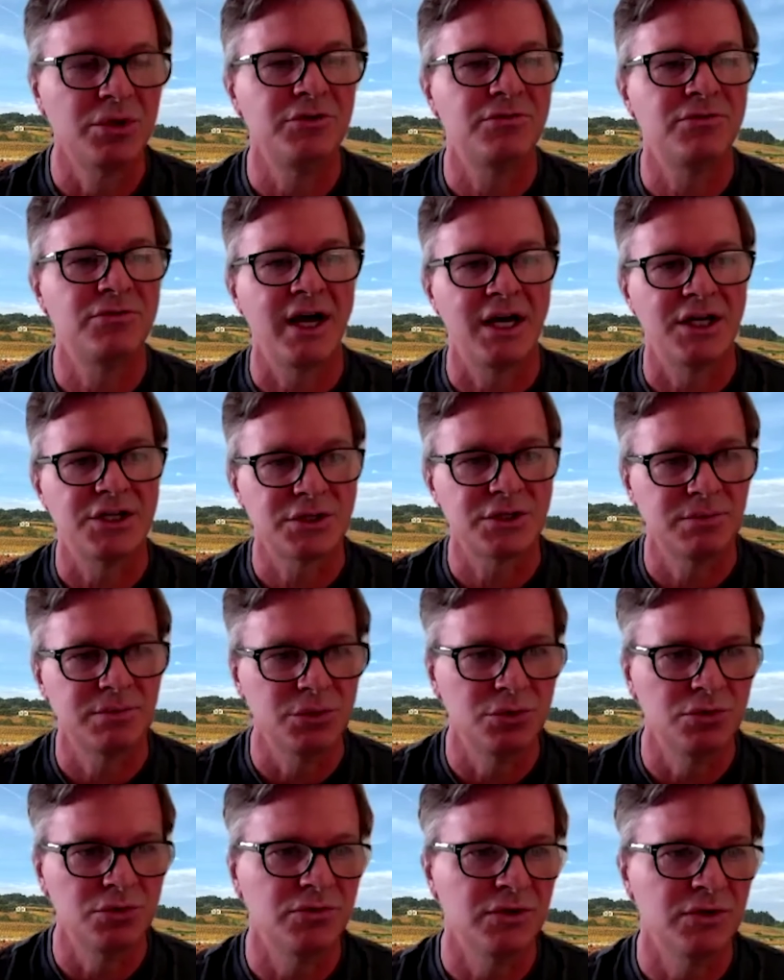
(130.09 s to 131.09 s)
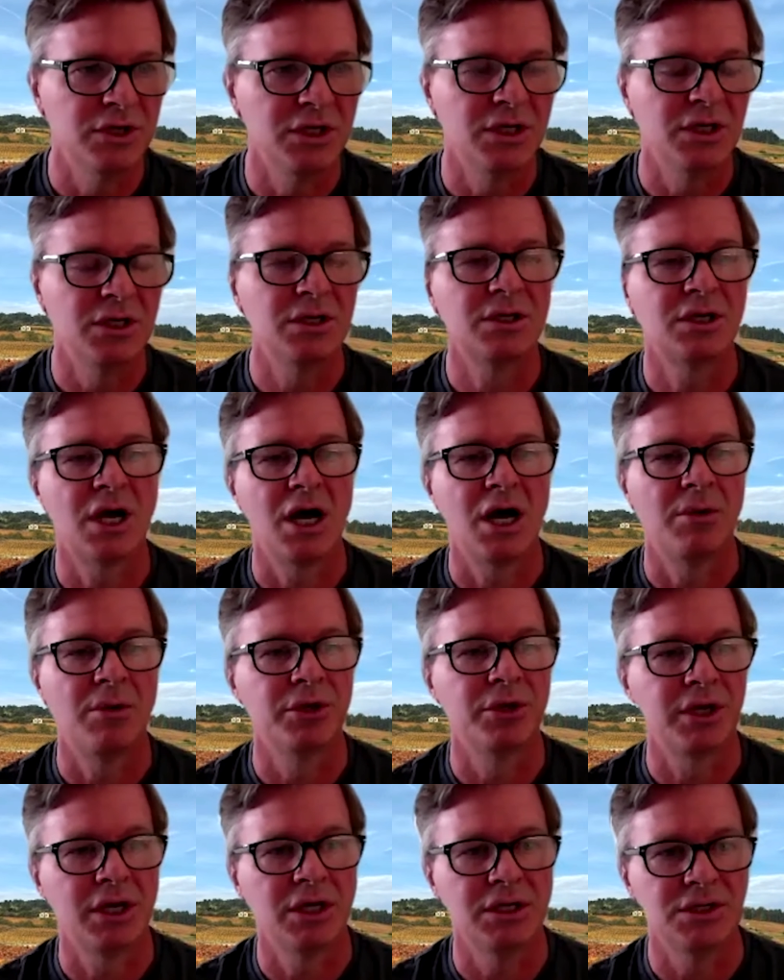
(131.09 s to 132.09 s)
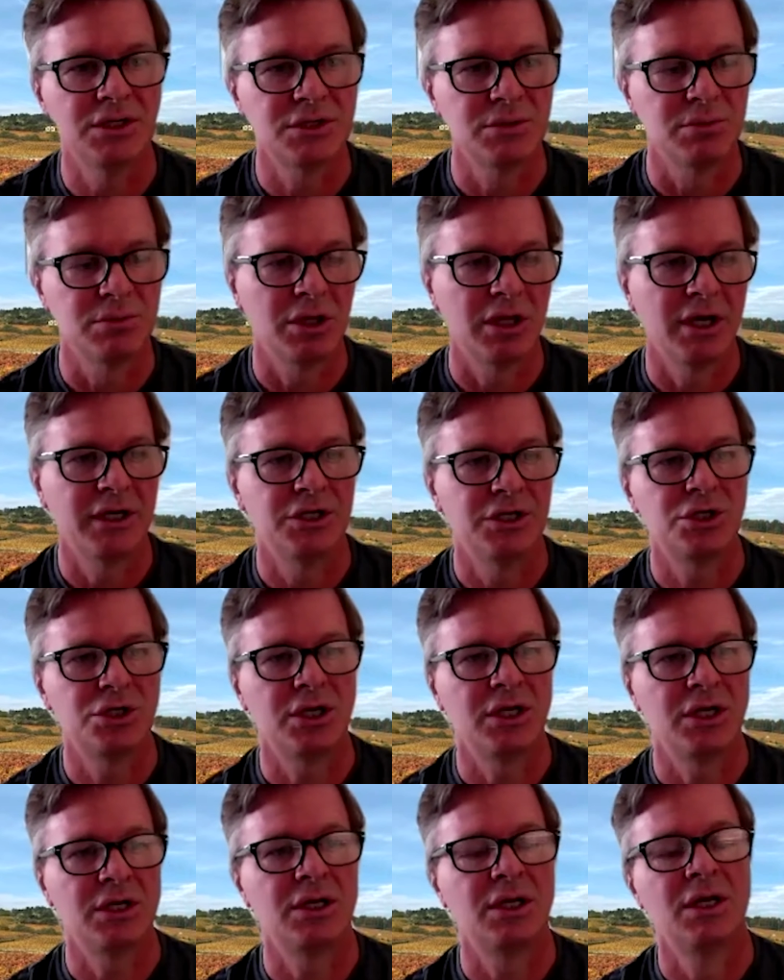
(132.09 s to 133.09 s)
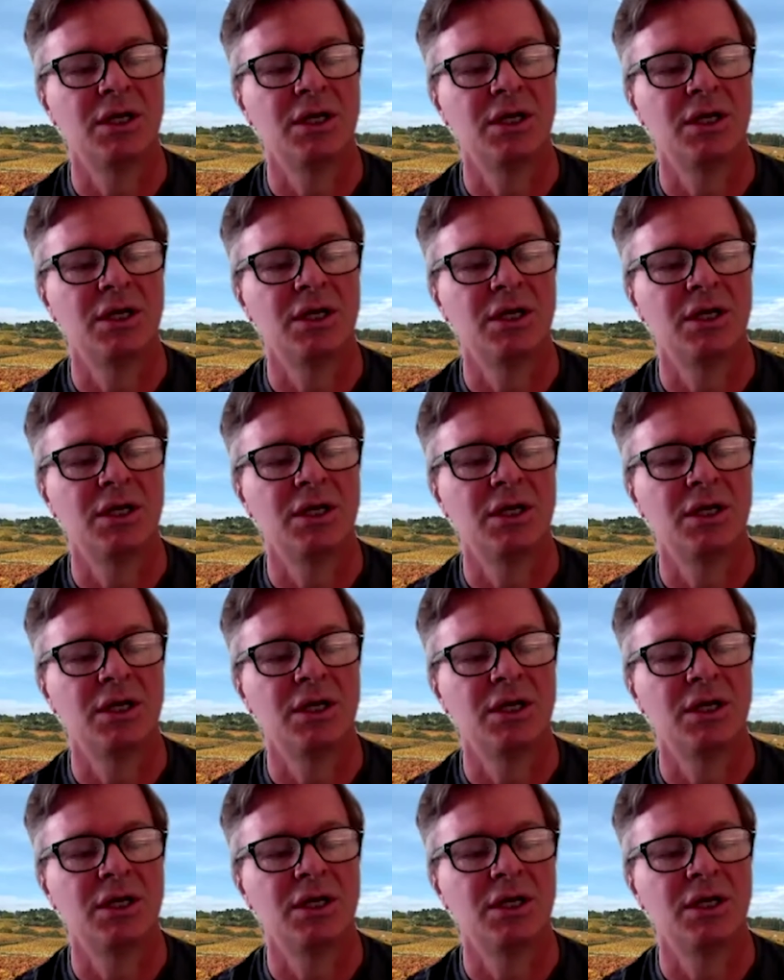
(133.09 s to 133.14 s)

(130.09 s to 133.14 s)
fast-moving, complicated supply chain.